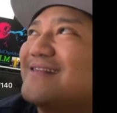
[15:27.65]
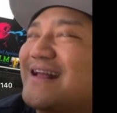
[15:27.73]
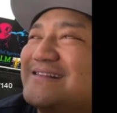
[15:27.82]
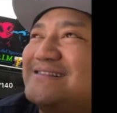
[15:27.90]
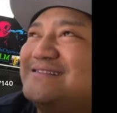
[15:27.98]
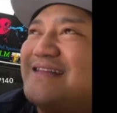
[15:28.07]

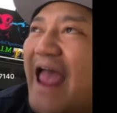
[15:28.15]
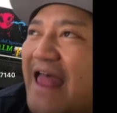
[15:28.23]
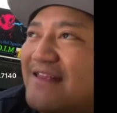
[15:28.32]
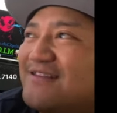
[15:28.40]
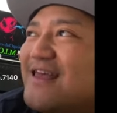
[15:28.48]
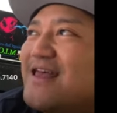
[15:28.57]
like
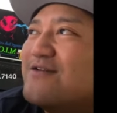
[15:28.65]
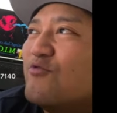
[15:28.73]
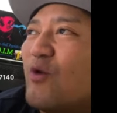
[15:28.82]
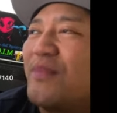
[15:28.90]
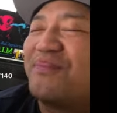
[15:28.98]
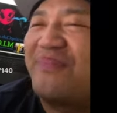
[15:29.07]
10
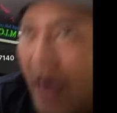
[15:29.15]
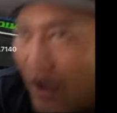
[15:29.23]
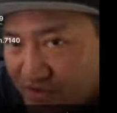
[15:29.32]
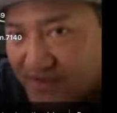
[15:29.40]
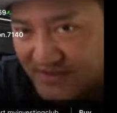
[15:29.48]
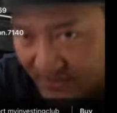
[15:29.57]
one
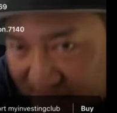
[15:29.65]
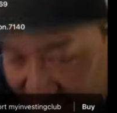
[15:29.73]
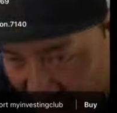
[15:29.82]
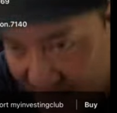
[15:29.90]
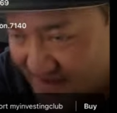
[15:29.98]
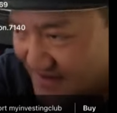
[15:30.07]
thousandths
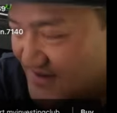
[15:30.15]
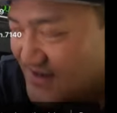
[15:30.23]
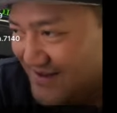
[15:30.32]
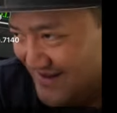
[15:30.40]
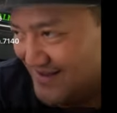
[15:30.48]
of a second.